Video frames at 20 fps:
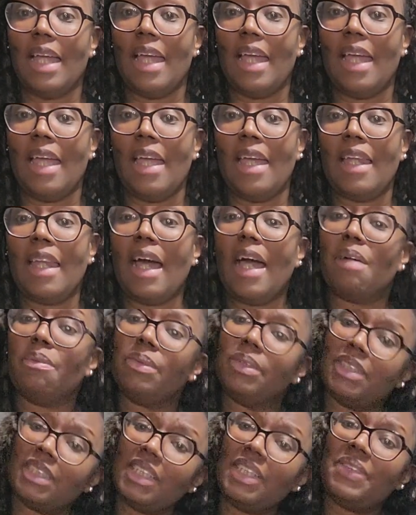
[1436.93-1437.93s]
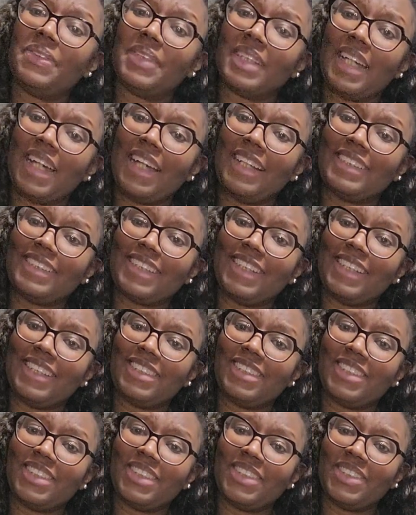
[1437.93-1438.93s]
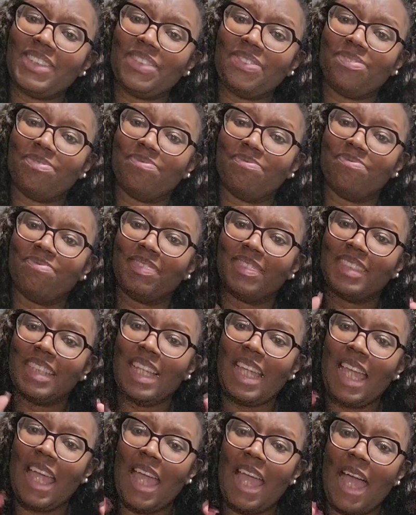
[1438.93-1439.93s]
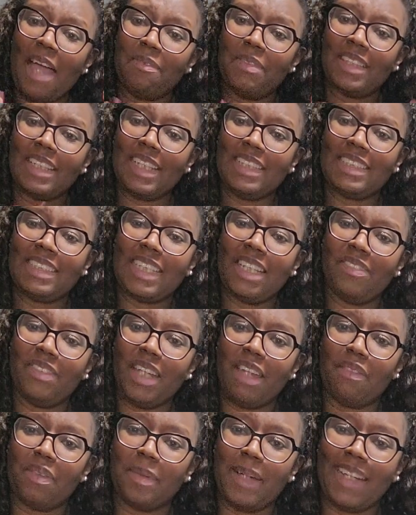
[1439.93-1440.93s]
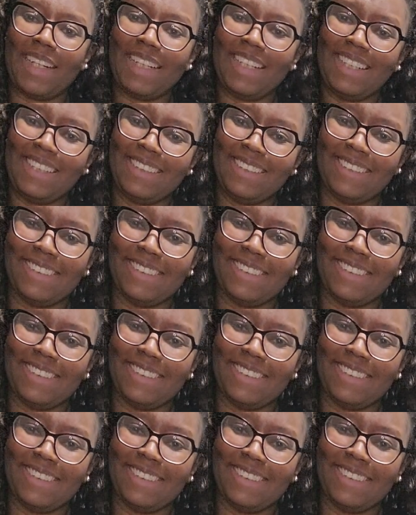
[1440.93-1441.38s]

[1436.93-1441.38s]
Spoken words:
And I will see you guys again soon. Happy Thanksgiving, everybody.